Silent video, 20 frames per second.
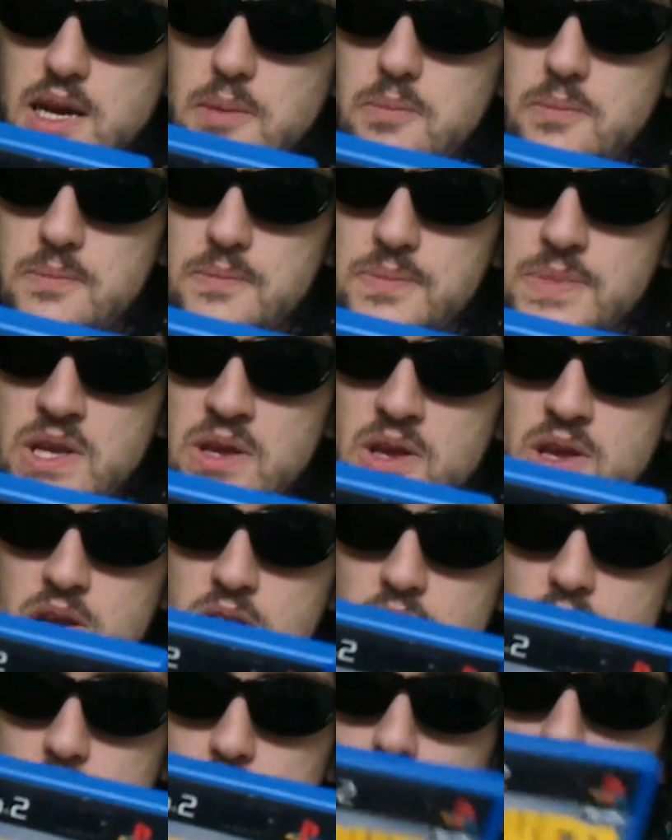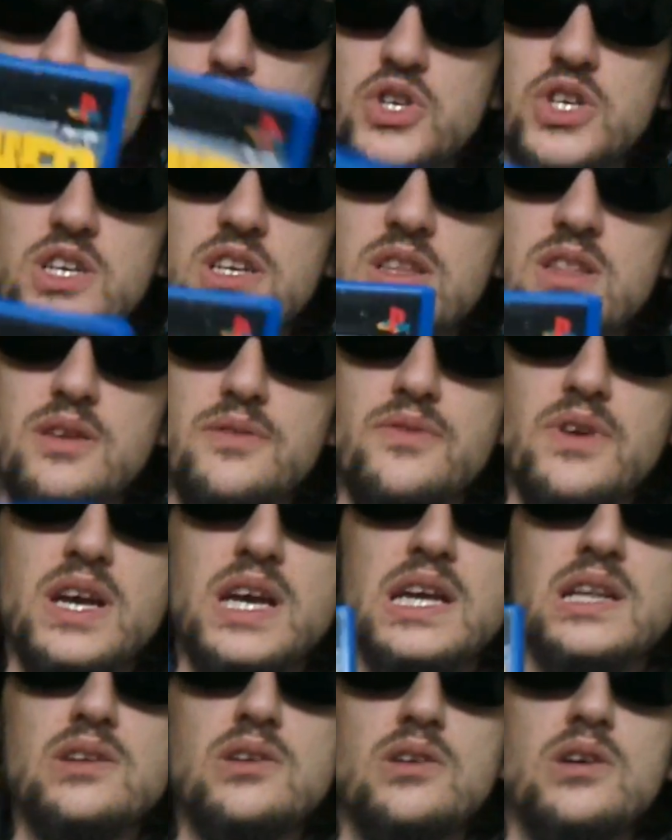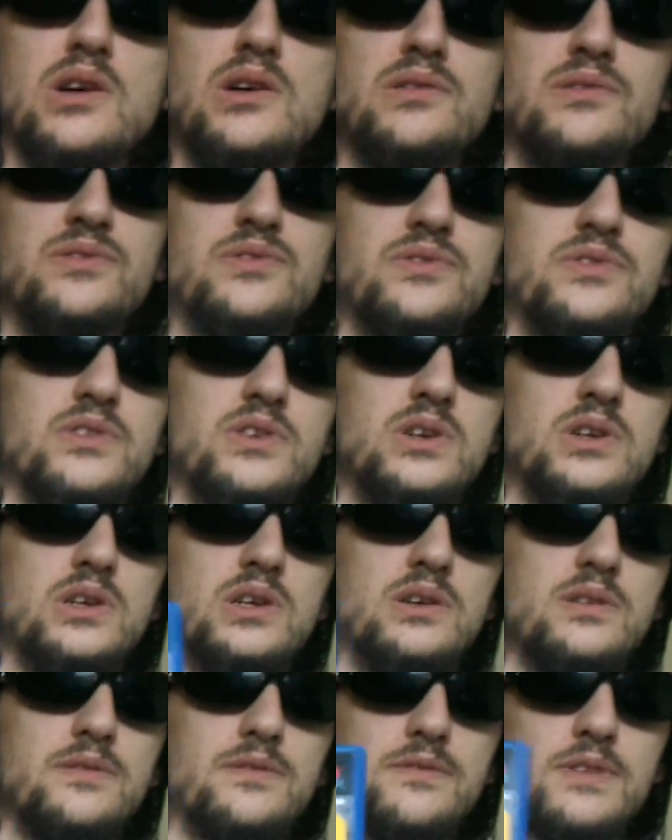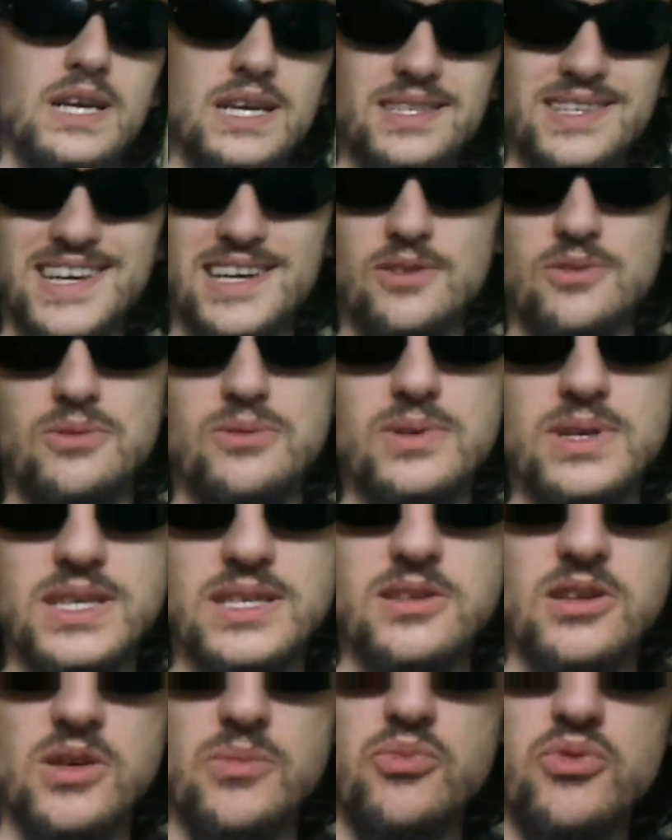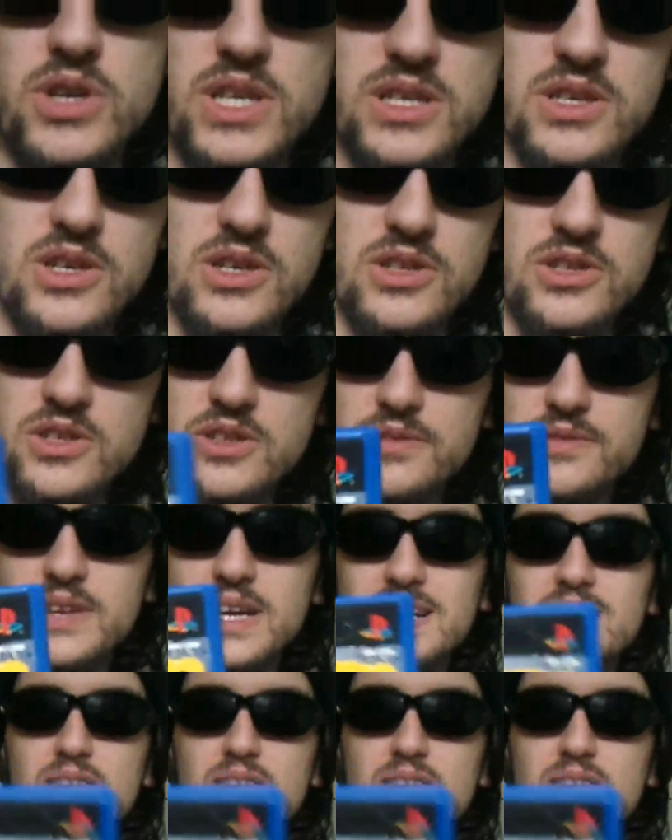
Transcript: game, much in the vein of Flat Out. It's like a precursor to